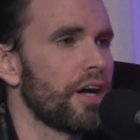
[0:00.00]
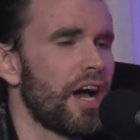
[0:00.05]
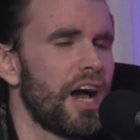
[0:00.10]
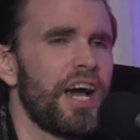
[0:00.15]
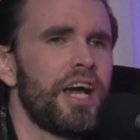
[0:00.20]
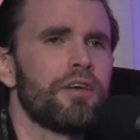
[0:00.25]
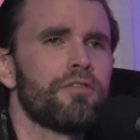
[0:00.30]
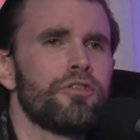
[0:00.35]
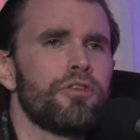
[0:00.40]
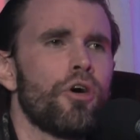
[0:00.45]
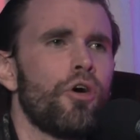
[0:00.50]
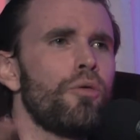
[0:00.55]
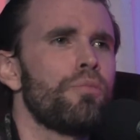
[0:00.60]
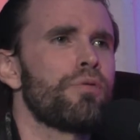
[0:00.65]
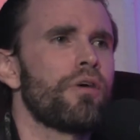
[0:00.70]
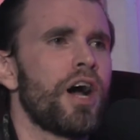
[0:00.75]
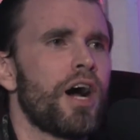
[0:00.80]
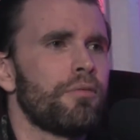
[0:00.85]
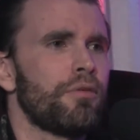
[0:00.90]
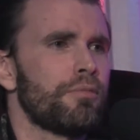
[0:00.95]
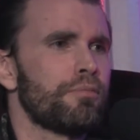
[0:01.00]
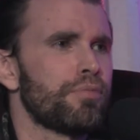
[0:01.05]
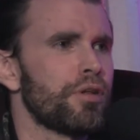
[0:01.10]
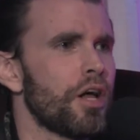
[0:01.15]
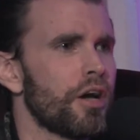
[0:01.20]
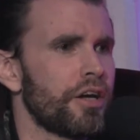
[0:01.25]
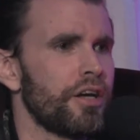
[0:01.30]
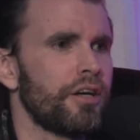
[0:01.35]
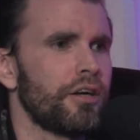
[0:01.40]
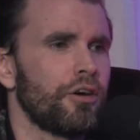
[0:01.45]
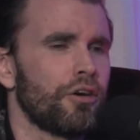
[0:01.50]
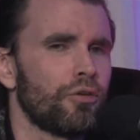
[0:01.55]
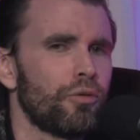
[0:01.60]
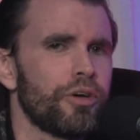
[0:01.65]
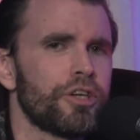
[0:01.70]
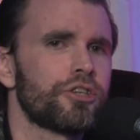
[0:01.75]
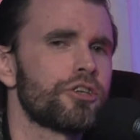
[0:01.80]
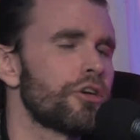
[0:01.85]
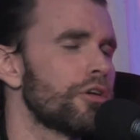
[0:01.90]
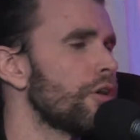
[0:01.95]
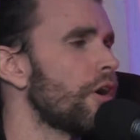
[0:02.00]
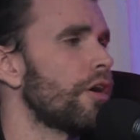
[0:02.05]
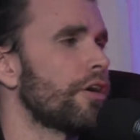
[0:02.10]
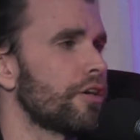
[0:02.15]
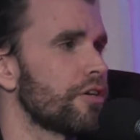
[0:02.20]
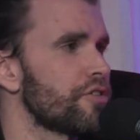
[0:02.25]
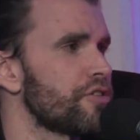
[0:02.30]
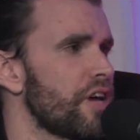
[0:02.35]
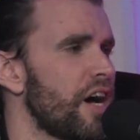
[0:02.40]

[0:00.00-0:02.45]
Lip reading: I have no problem plugging original artists.